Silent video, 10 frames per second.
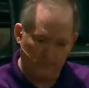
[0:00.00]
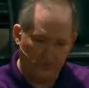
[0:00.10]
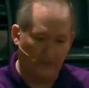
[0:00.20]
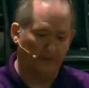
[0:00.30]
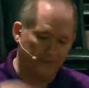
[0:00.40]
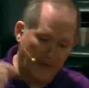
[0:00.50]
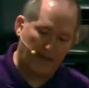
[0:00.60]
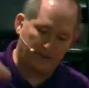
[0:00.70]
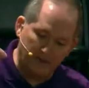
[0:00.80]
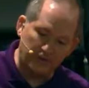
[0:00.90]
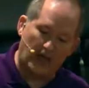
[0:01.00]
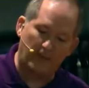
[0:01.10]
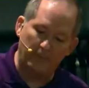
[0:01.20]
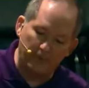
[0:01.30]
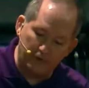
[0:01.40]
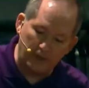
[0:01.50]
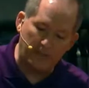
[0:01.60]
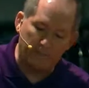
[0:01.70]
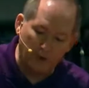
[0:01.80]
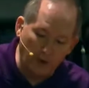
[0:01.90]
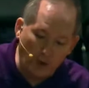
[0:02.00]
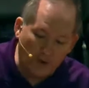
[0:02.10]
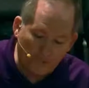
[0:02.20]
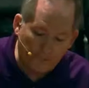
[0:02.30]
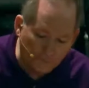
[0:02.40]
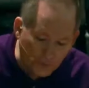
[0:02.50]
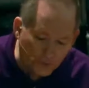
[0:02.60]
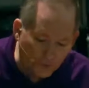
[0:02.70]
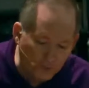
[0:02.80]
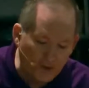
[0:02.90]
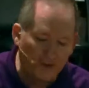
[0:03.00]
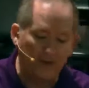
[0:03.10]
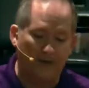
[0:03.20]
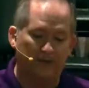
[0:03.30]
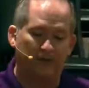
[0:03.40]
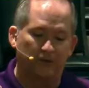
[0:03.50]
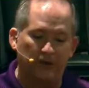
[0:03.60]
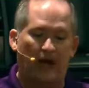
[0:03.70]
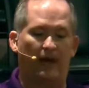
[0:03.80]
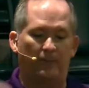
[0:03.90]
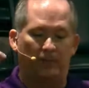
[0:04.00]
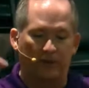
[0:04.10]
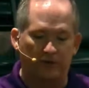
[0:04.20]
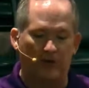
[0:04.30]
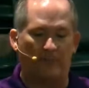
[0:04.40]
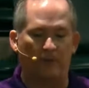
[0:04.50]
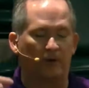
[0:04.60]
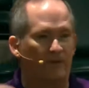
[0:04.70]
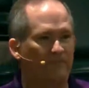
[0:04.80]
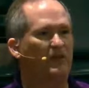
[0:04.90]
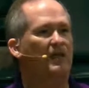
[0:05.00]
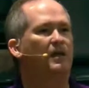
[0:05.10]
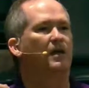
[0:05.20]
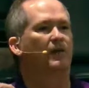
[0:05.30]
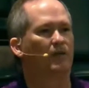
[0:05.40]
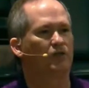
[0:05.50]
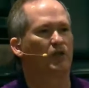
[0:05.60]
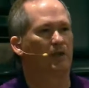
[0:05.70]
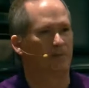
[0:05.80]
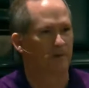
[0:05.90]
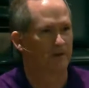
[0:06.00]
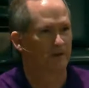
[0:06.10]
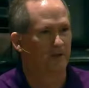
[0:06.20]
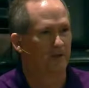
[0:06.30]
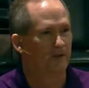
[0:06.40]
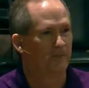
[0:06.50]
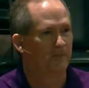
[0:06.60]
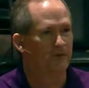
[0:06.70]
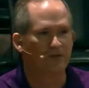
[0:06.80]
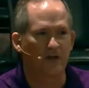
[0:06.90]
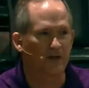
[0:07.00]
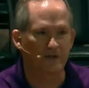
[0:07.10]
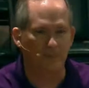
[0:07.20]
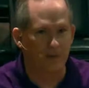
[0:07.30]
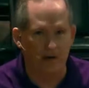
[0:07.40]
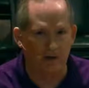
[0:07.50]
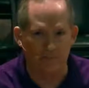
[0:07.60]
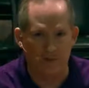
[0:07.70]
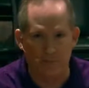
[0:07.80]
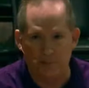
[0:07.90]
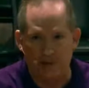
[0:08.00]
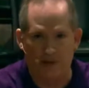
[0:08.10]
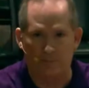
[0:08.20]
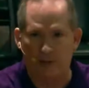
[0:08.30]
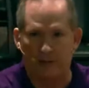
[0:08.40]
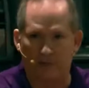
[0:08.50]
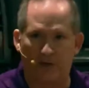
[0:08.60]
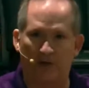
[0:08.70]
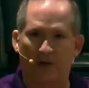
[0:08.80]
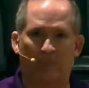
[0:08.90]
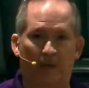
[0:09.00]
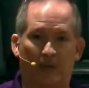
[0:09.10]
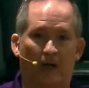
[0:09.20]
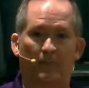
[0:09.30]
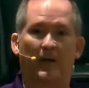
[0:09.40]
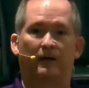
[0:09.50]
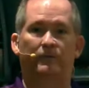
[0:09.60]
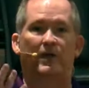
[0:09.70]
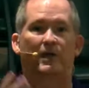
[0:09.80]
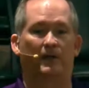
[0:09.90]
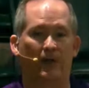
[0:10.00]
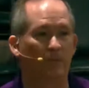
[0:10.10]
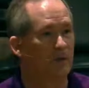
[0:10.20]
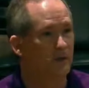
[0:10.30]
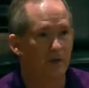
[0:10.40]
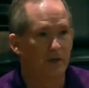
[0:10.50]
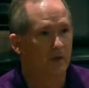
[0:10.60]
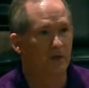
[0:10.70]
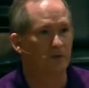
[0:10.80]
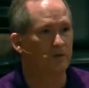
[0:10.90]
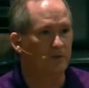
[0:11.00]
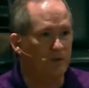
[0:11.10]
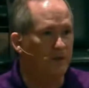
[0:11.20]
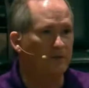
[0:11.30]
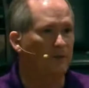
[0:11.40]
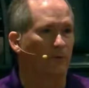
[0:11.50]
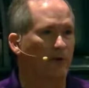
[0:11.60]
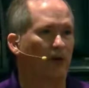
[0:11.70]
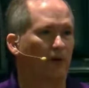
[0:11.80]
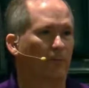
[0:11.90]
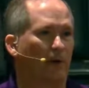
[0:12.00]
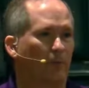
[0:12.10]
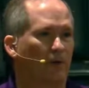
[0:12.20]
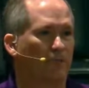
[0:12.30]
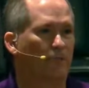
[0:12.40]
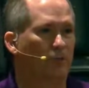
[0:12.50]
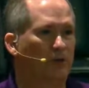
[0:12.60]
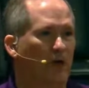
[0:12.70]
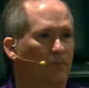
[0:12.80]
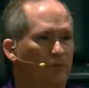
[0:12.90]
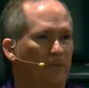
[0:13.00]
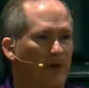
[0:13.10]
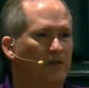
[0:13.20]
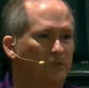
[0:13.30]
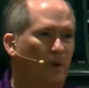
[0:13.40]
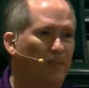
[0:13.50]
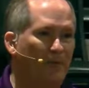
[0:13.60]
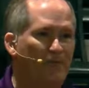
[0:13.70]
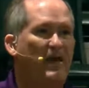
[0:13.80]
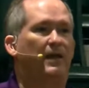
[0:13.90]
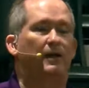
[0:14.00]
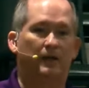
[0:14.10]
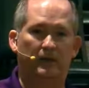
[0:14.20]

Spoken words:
It is not the job of the sheep to look for food. It's the job of the shepherd to feed the sheep. Just like as a parent, if I've been picking on moms and I'm not picking on them, elevating them, your kids don't care about where the food comes from. They just want to be fed.